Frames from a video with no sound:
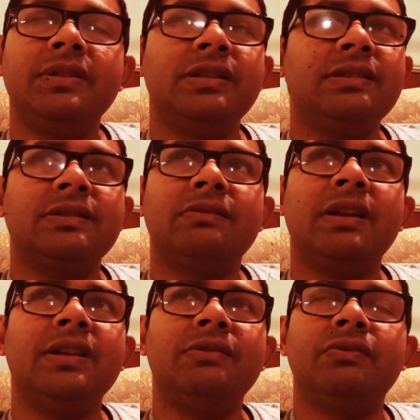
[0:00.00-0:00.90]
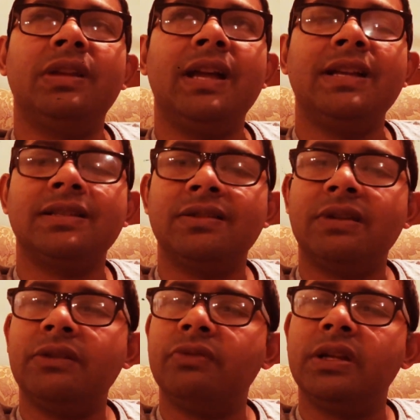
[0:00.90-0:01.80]
but just try to relax and
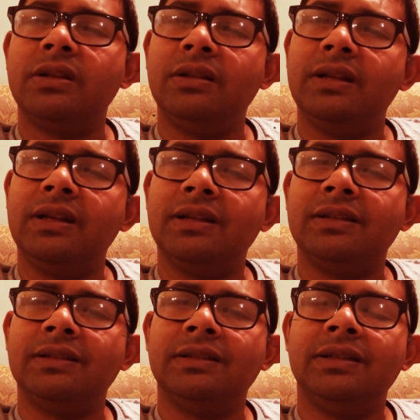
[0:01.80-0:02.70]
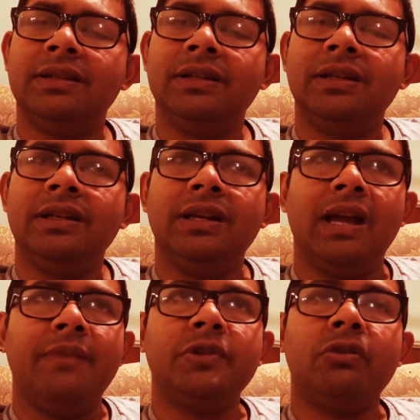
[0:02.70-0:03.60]
try to recollect.
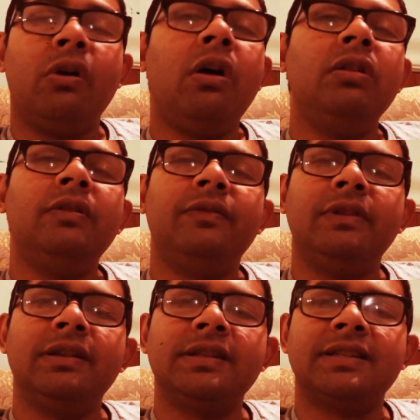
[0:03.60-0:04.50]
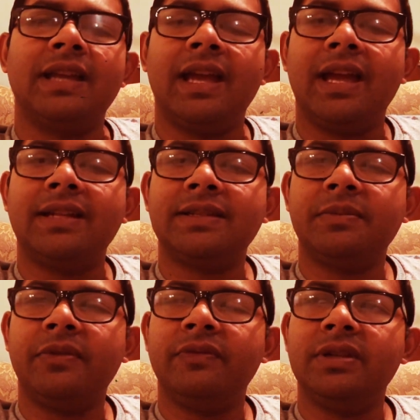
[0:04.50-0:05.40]
I'm sure all of us had
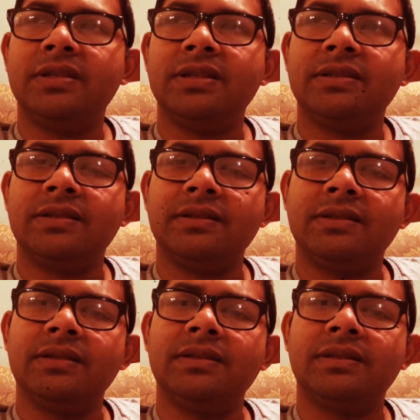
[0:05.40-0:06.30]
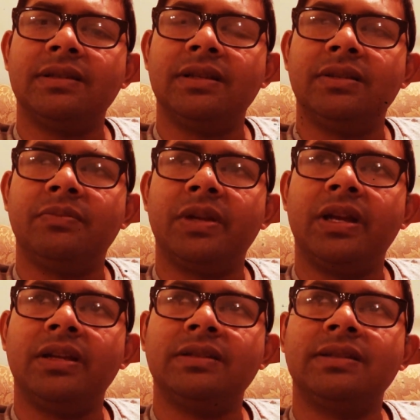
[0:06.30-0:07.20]
some of these instances in the
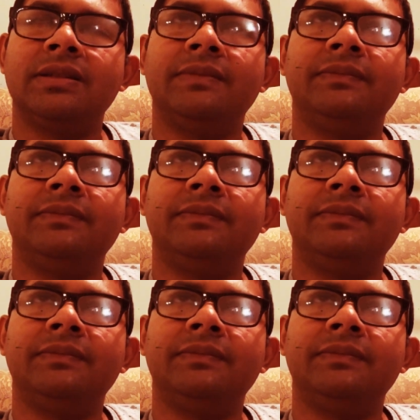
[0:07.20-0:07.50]
past.